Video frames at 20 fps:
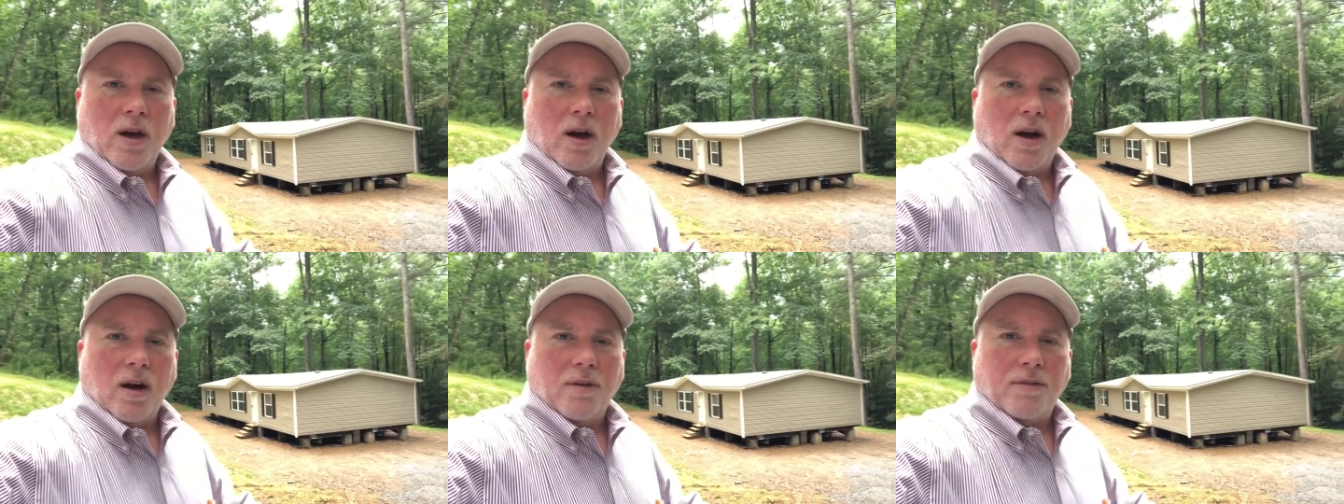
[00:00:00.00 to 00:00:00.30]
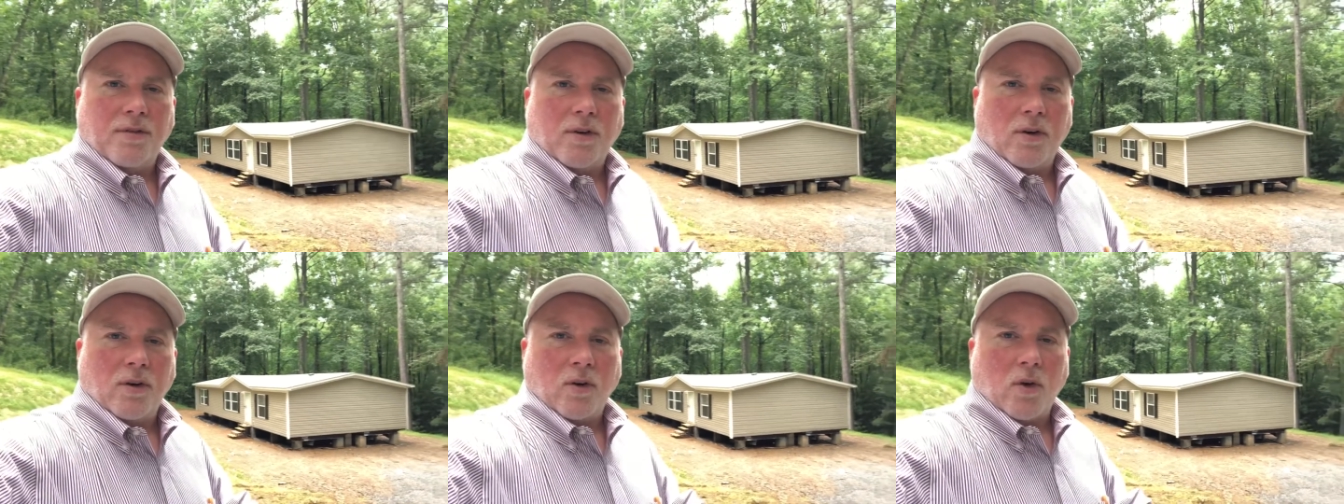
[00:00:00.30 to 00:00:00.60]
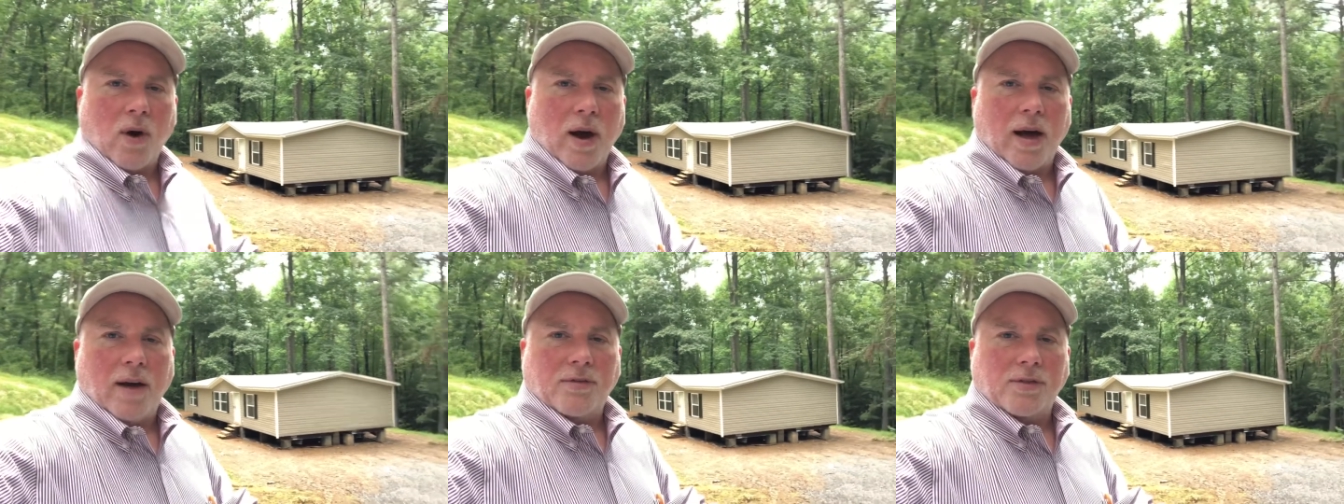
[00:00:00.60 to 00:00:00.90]
uh,
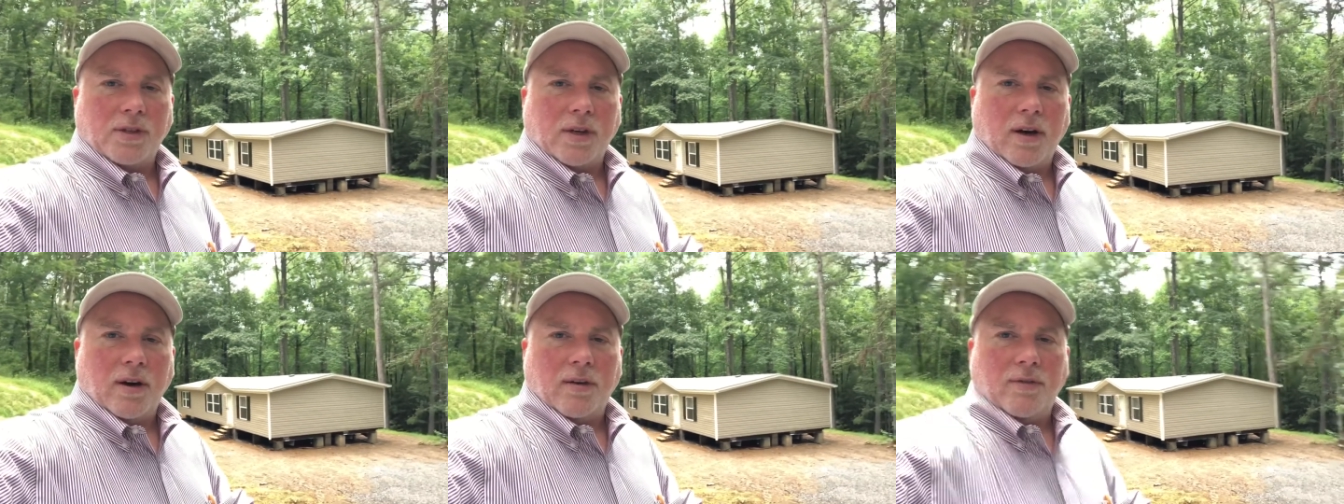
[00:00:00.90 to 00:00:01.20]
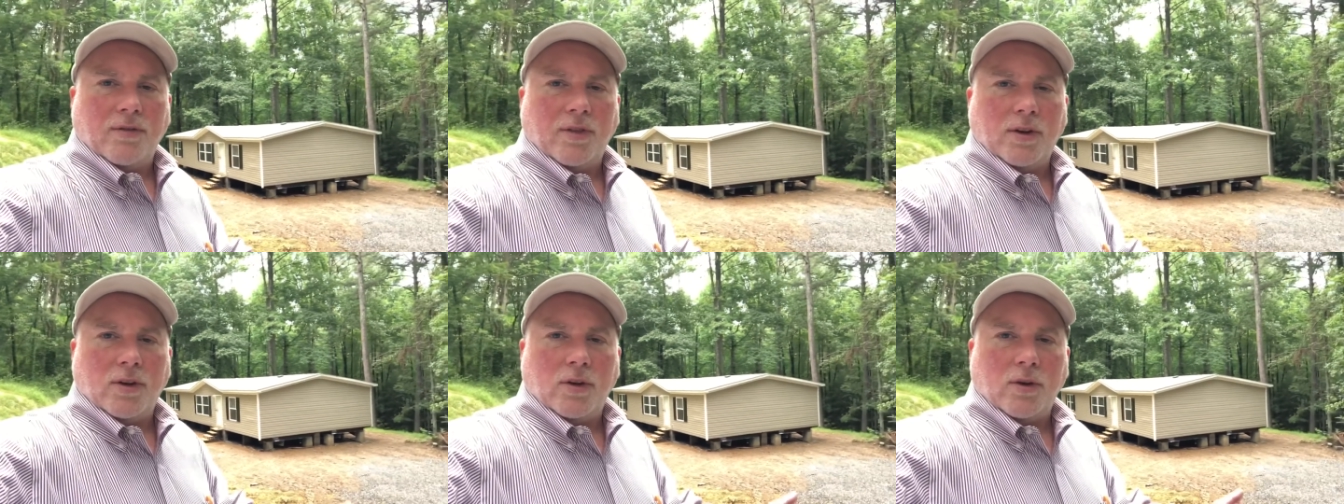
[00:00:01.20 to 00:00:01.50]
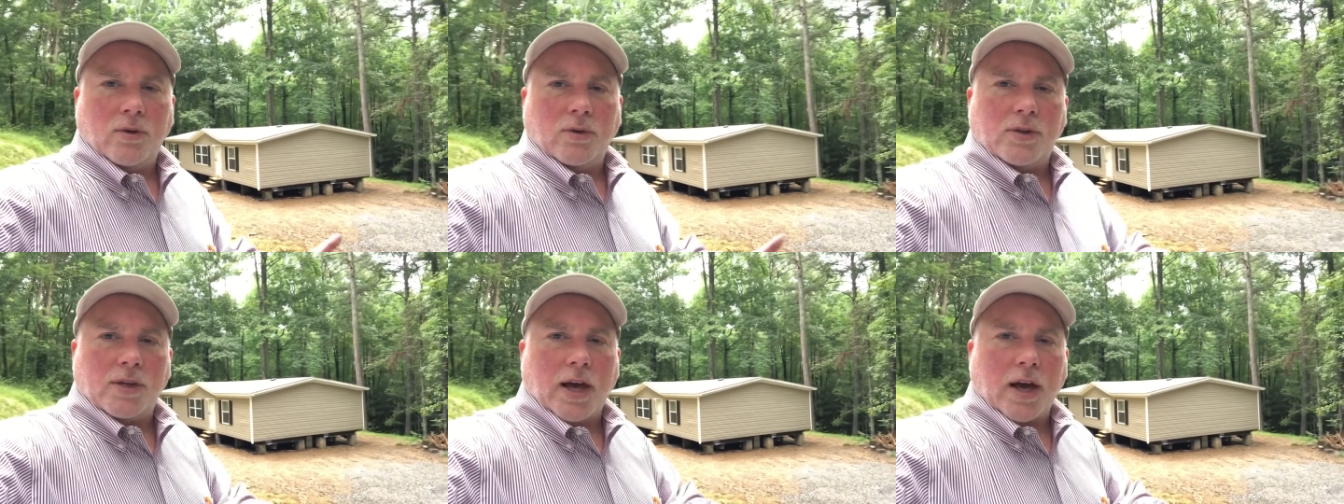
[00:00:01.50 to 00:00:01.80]
photographs of the
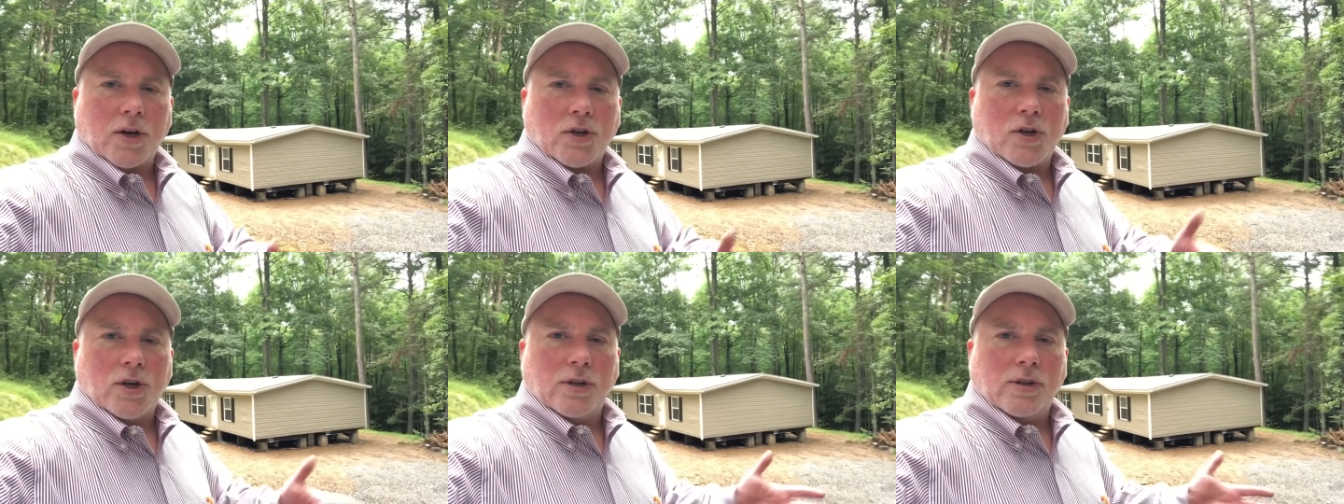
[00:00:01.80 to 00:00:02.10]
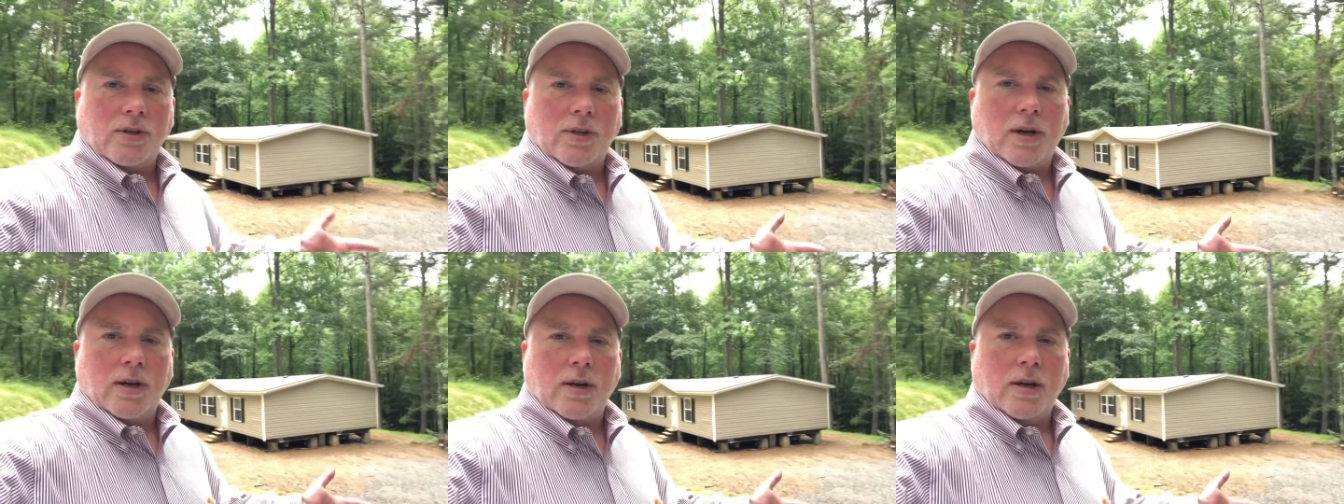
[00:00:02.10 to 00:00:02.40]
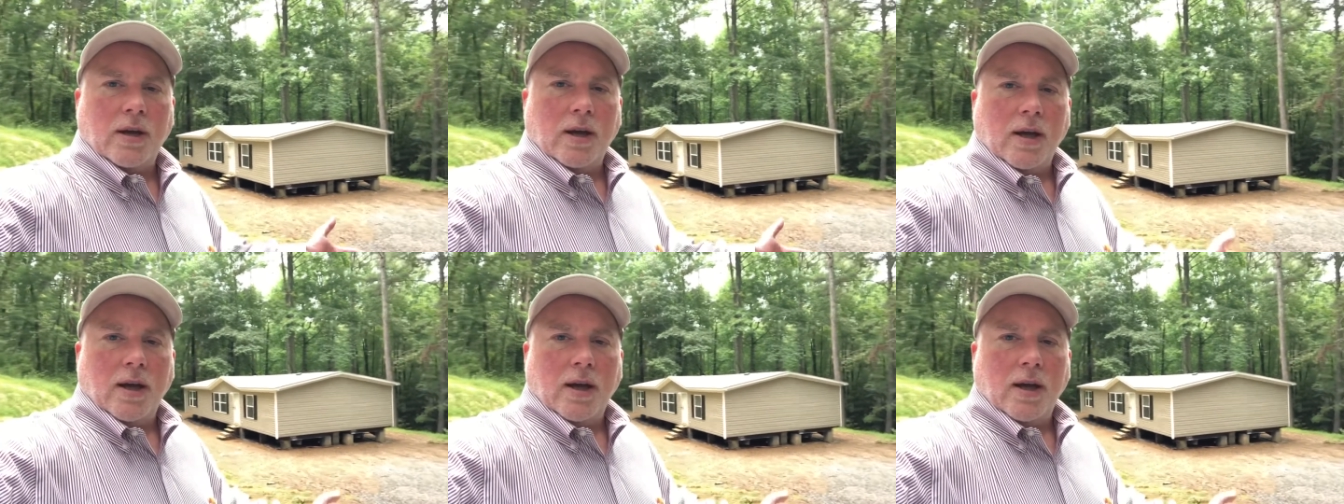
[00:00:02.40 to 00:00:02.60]
two sections and,